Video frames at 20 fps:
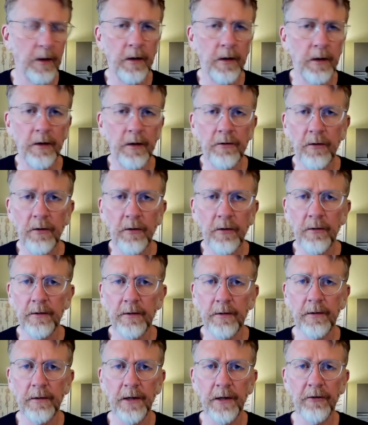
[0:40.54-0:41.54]
So
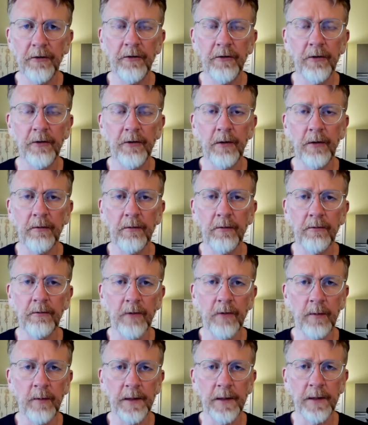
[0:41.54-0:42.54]
the lessons are
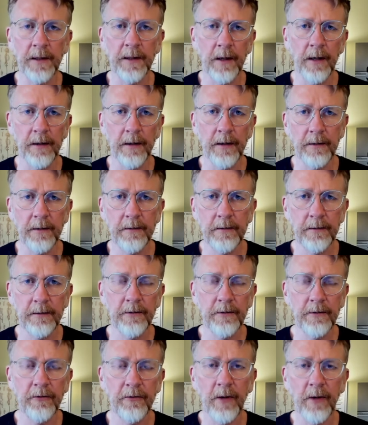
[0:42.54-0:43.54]
verbally guided.
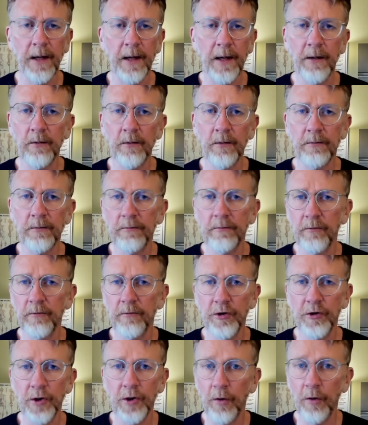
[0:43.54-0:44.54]
So I don't
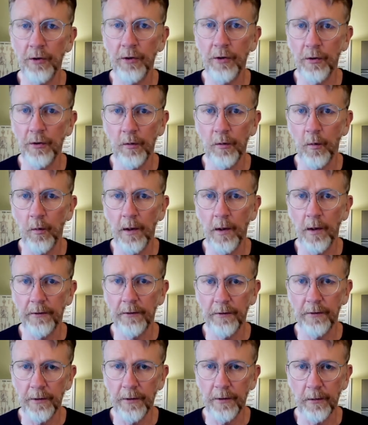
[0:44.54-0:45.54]
show you what
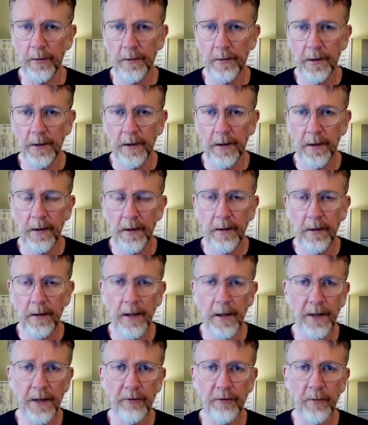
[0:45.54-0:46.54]
to do.
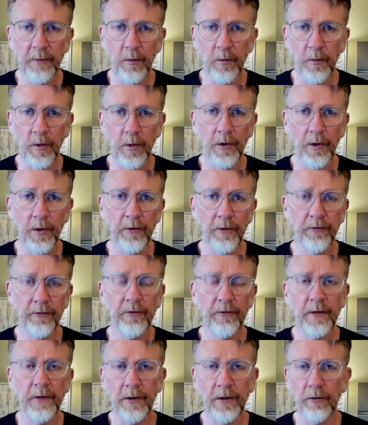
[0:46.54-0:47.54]
I use my
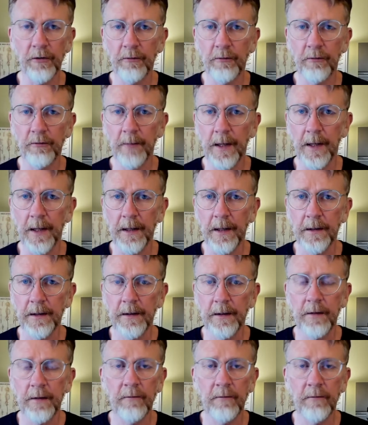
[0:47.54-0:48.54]
words, I use my
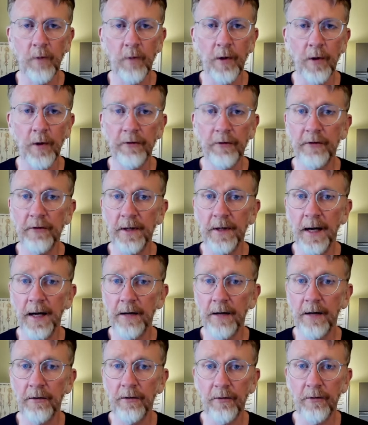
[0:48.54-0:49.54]
voice to
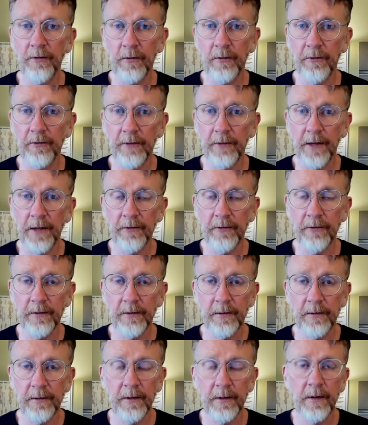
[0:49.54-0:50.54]
guide you through this lesson.
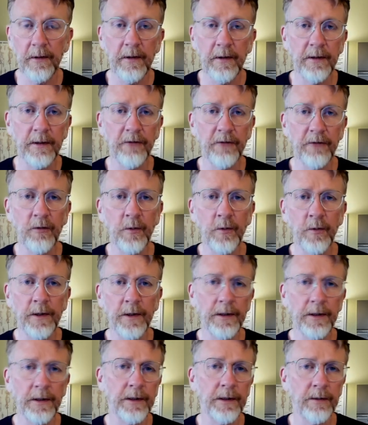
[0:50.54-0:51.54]
And that's a
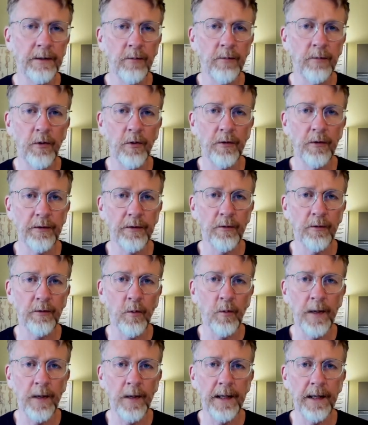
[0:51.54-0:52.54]
really important
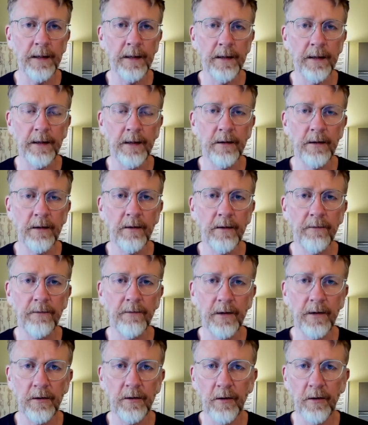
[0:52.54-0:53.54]
way that
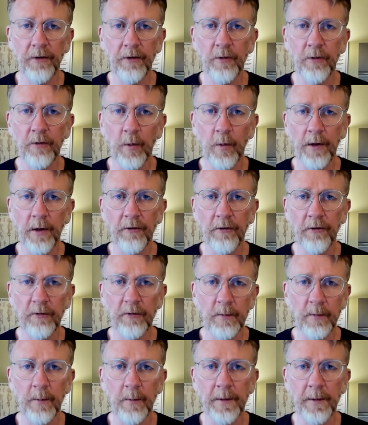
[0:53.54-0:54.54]
Feldenkrais awareness through
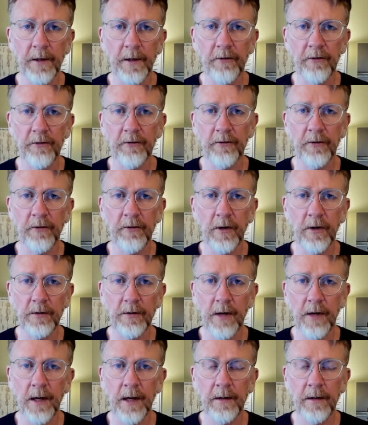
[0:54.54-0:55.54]
movement lessons are
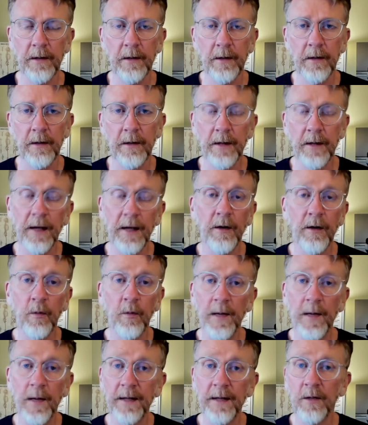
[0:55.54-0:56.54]
taught, and a
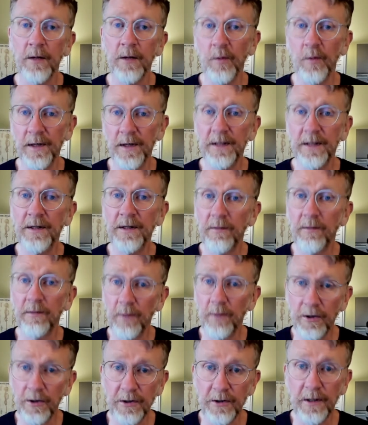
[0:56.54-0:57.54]
way that really
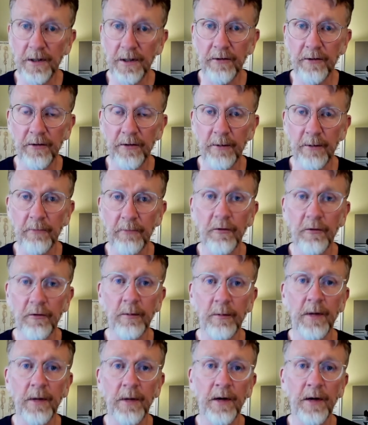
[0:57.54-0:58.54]
differentiates them
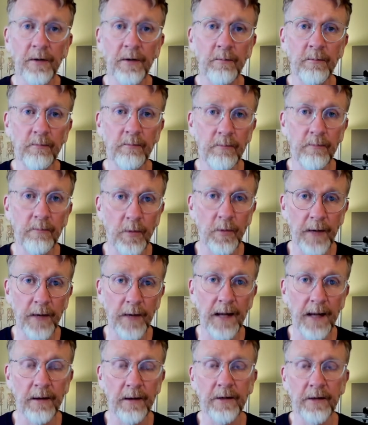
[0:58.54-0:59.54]
from other
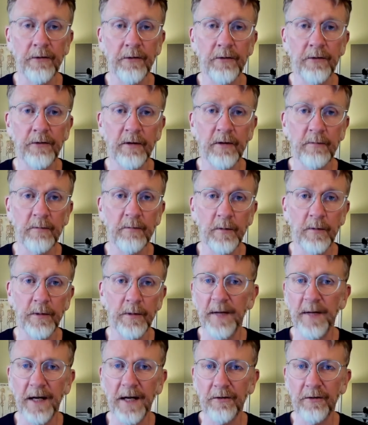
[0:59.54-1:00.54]
modalities of
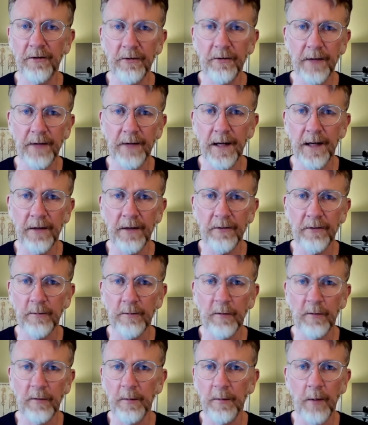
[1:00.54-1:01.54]
movement exercise and
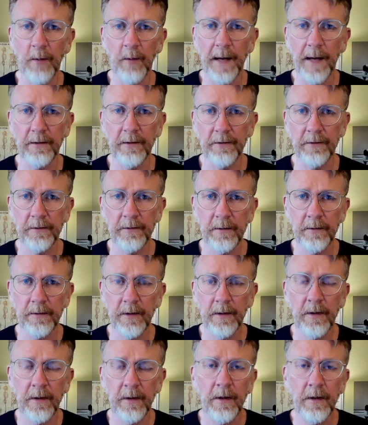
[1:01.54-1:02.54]
movement practice.
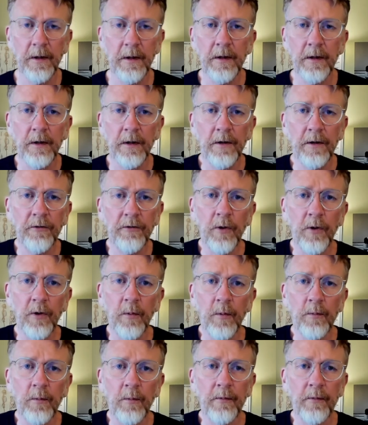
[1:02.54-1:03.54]

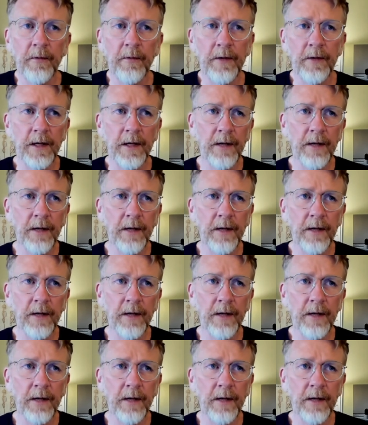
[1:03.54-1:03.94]
So the key